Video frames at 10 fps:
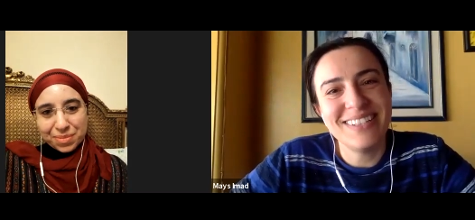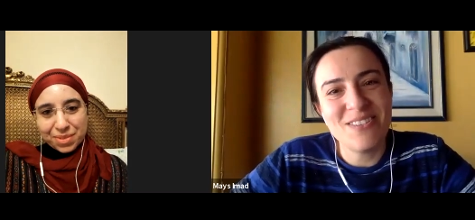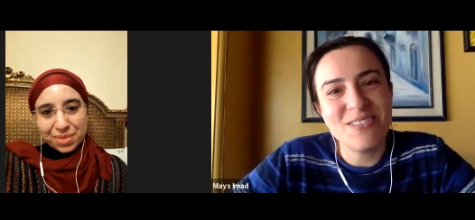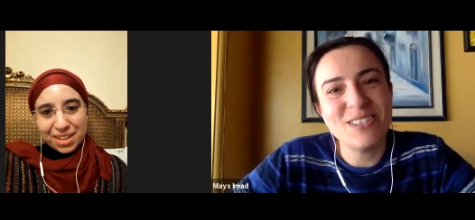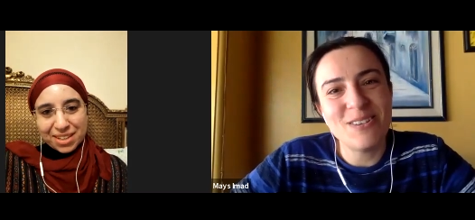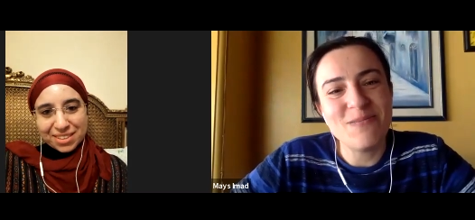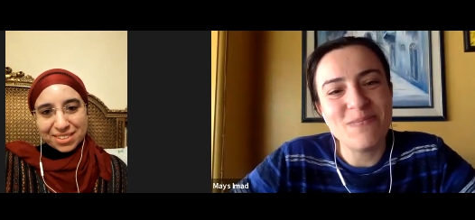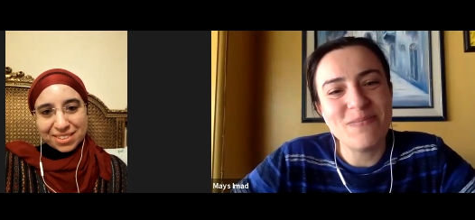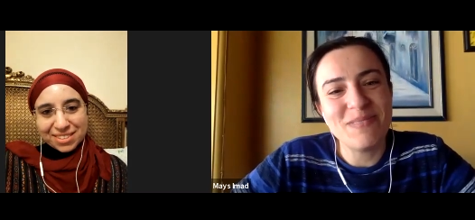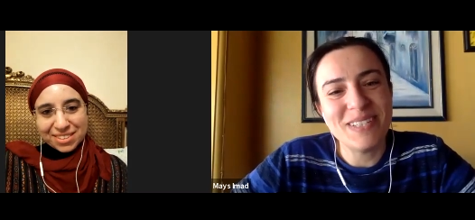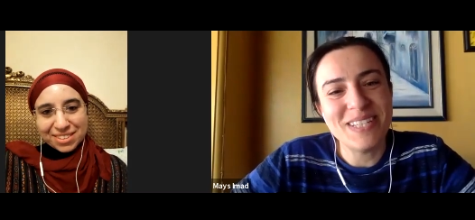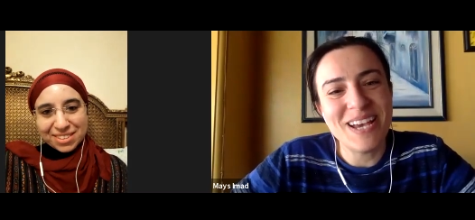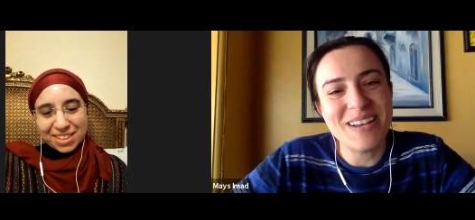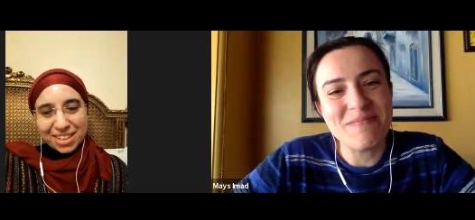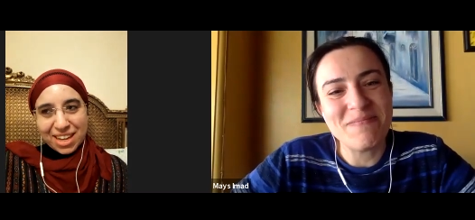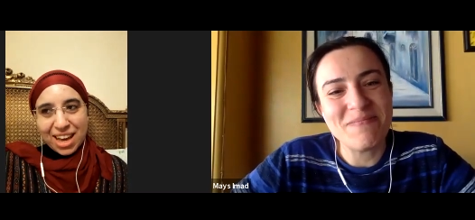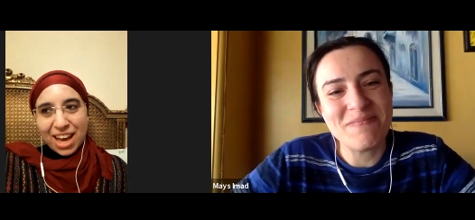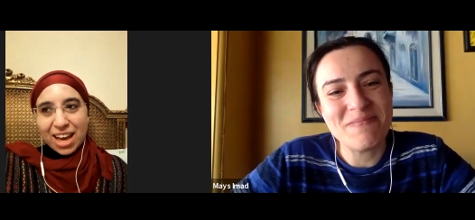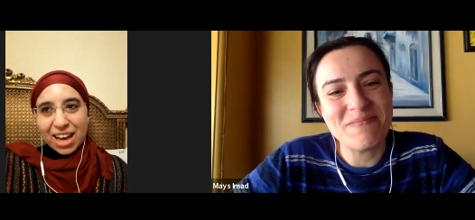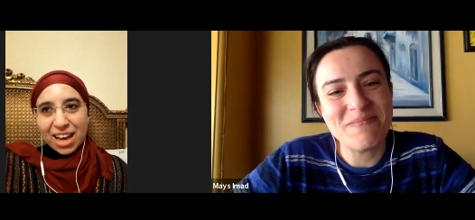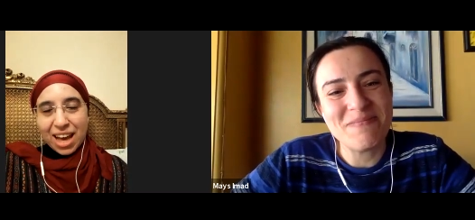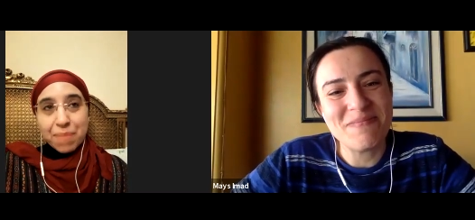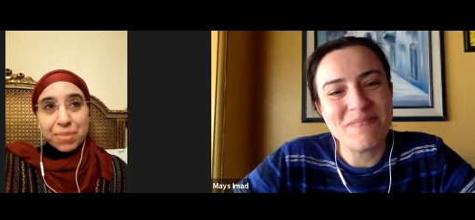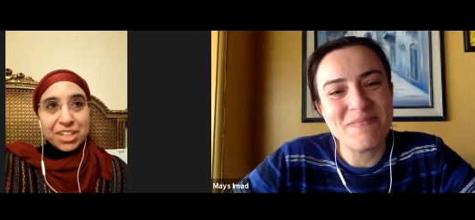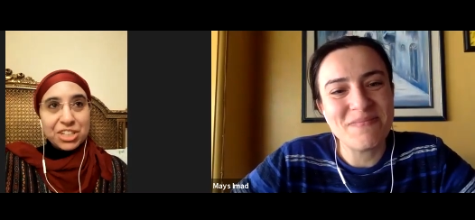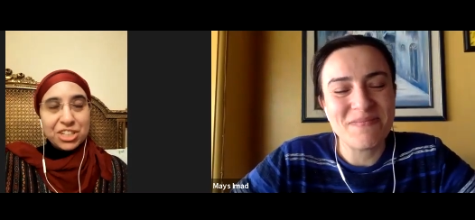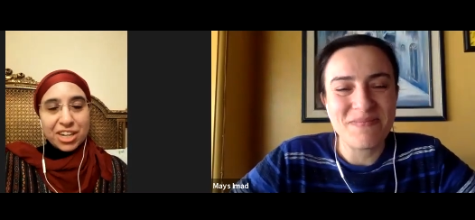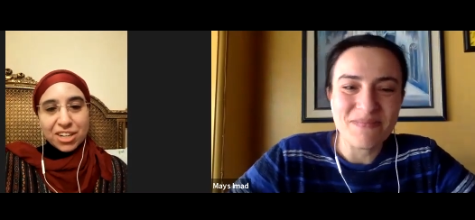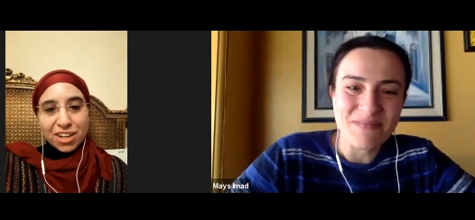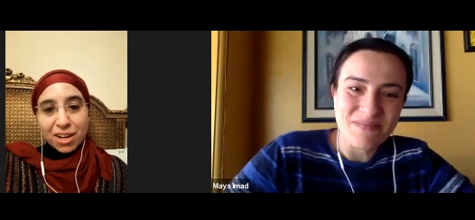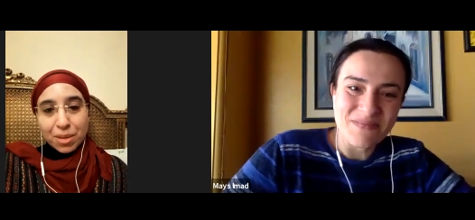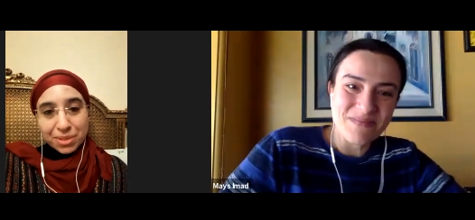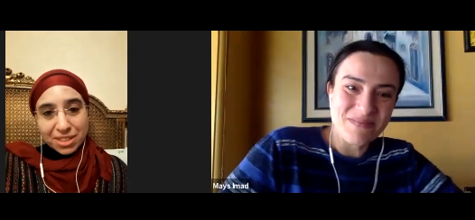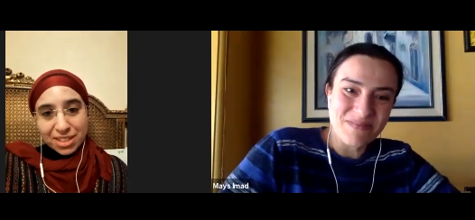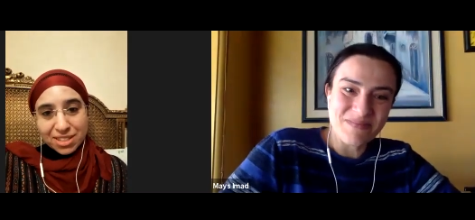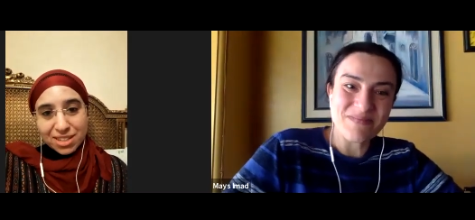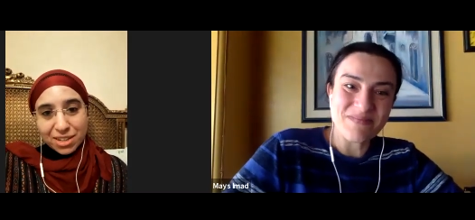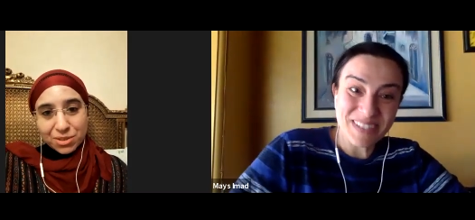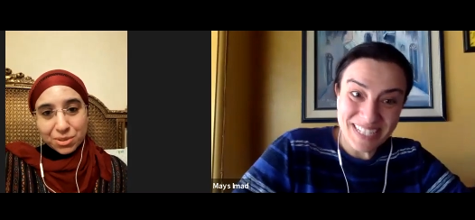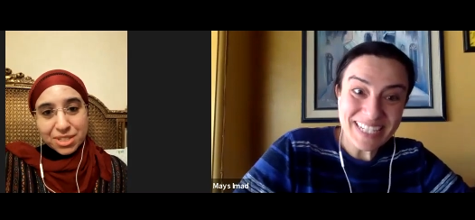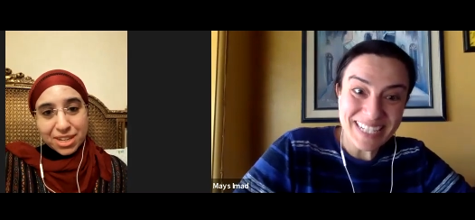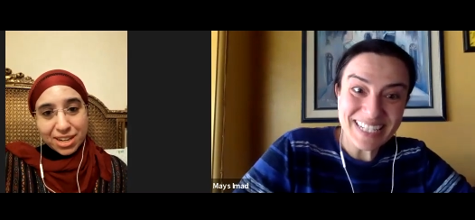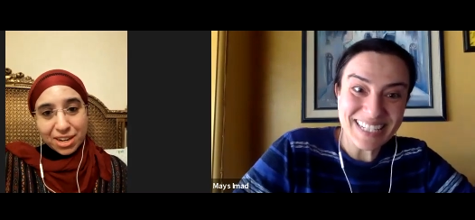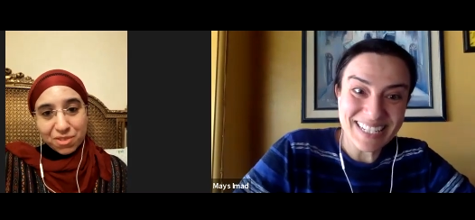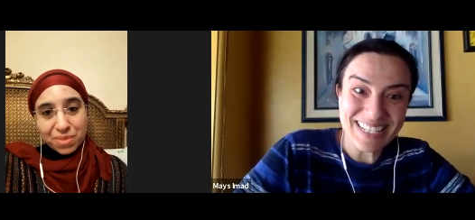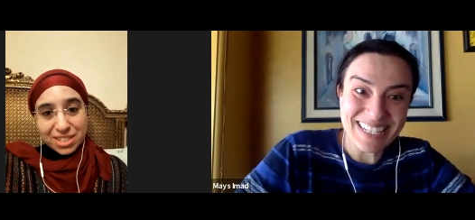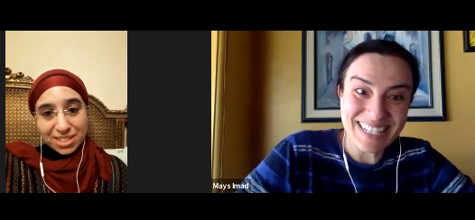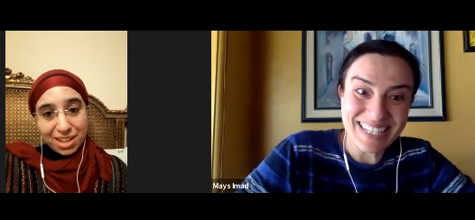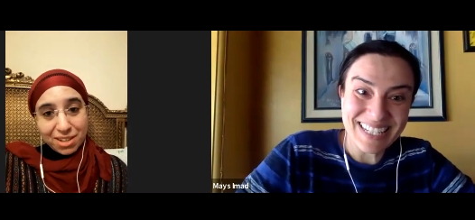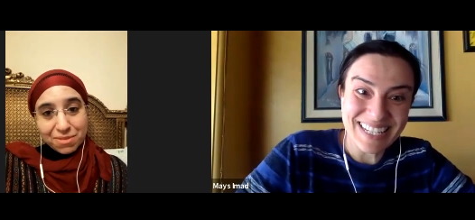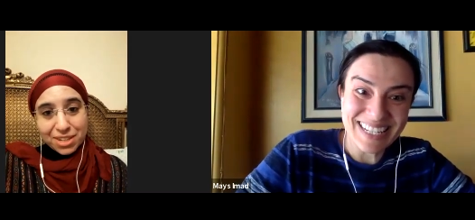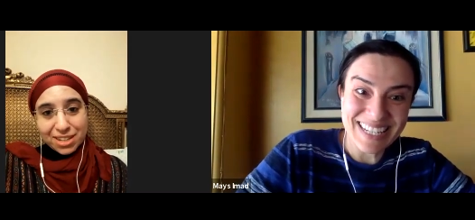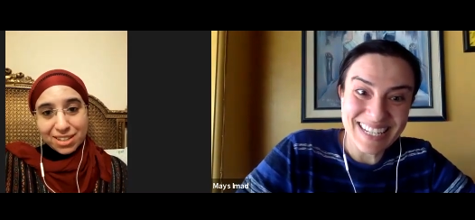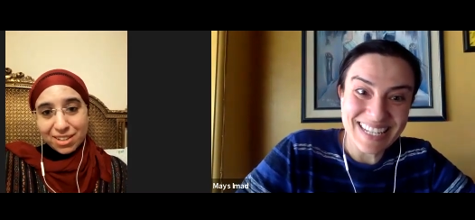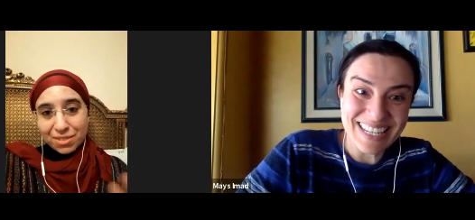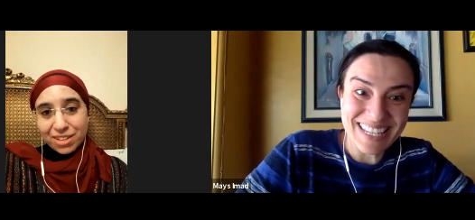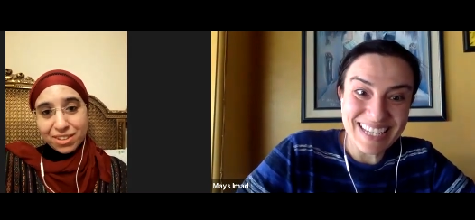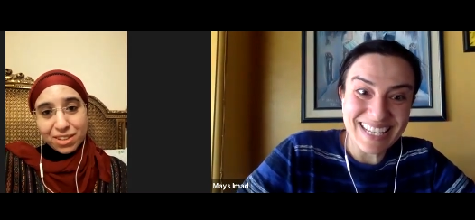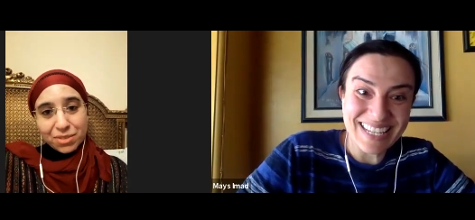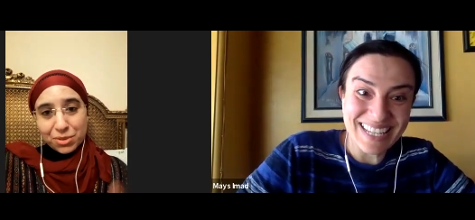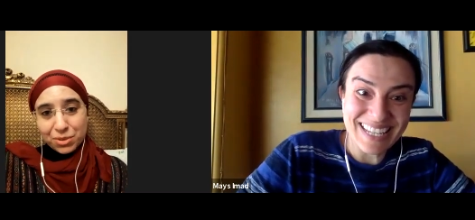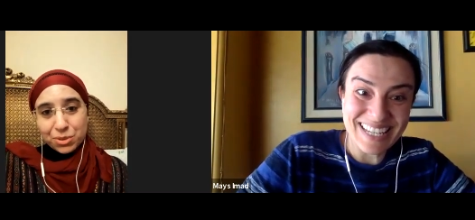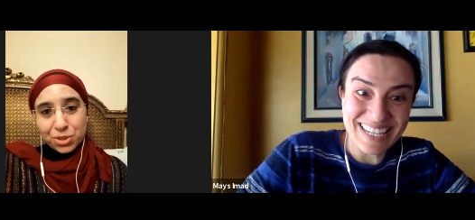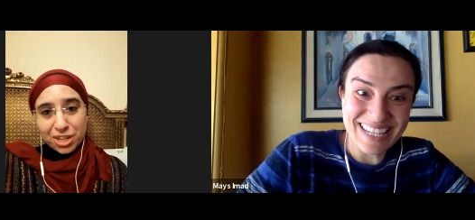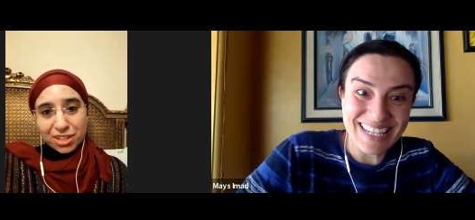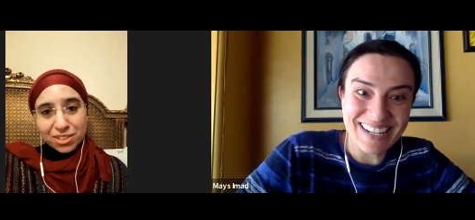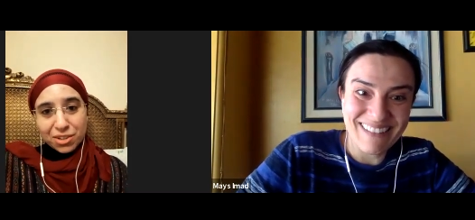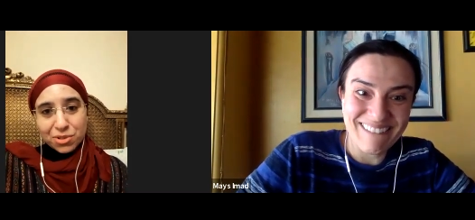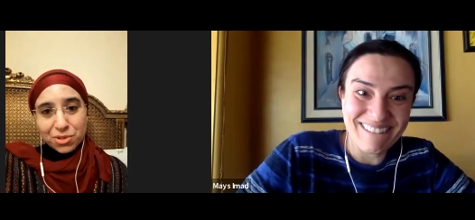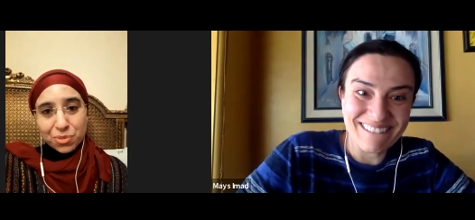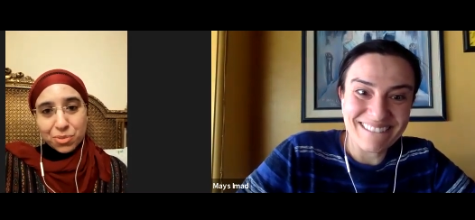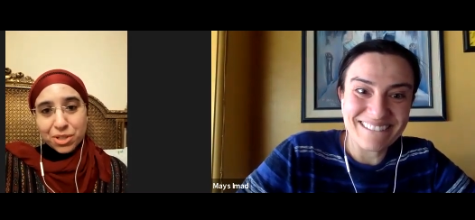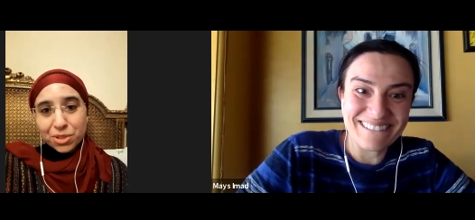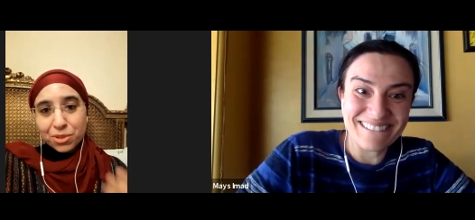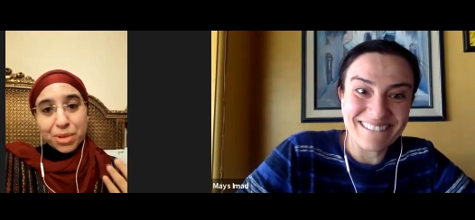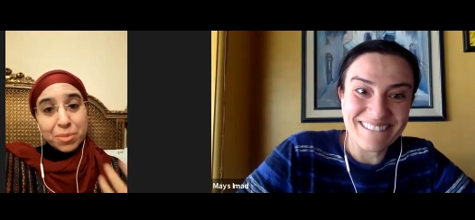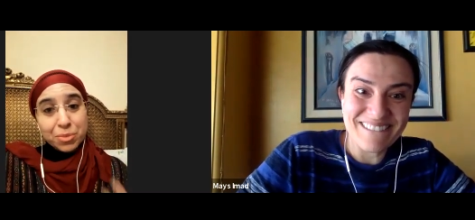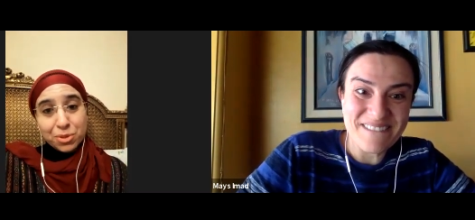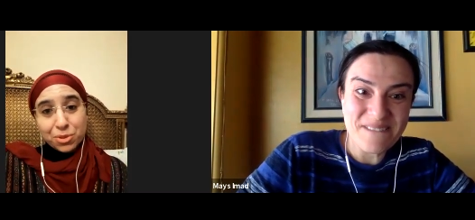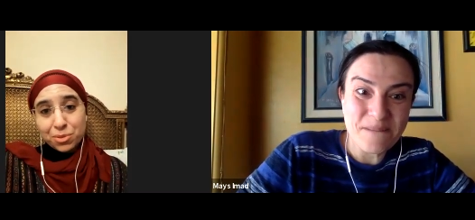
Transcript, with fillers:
Speaker 1: Also. Yeah. Yeah.
Speaker 2: I'm going to share a couple of things that I do to take care of myself, and I I'd love it if you shared also what you're able to do